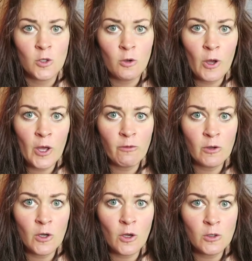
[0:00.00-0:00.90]
Do I
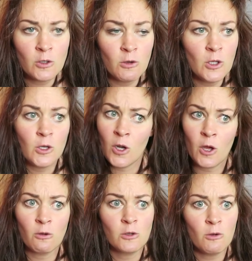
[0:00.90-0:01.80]
have a doctorate?
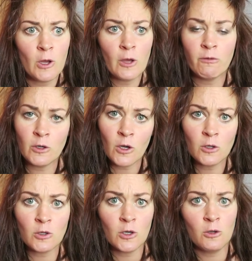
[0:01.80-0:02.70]
No. Do I have a
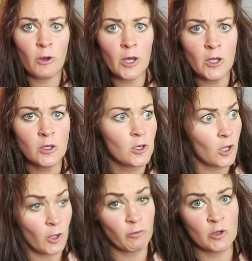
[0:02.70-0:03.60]
doctor who ate?
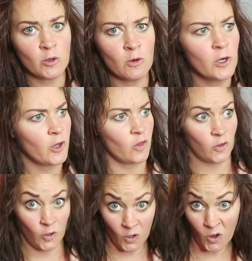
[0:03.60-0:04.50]
I'm sure he's
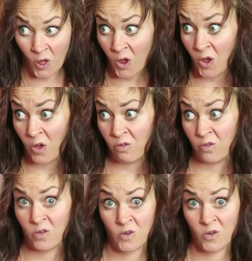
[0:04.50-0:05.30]
still alive.